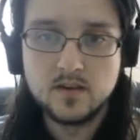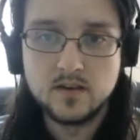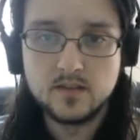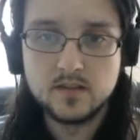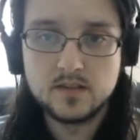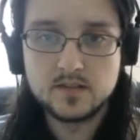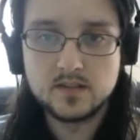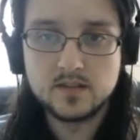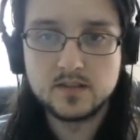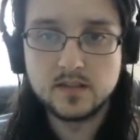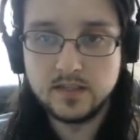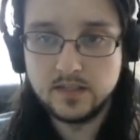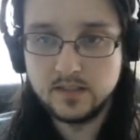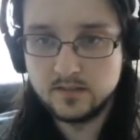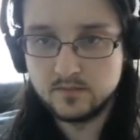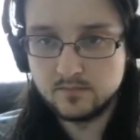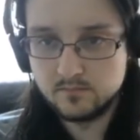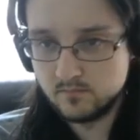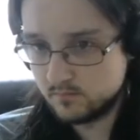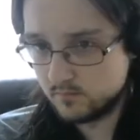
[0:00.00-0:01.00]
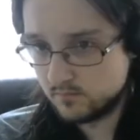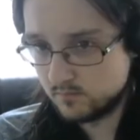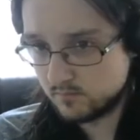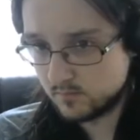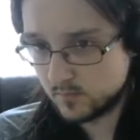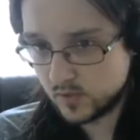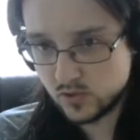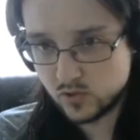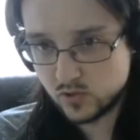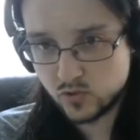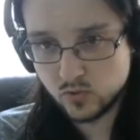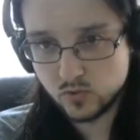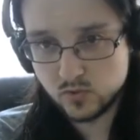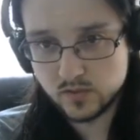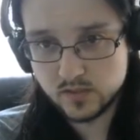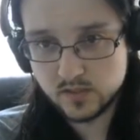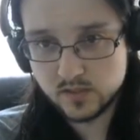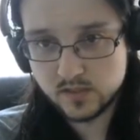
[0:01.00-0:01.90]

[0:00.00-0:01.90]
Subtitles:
This knight controls the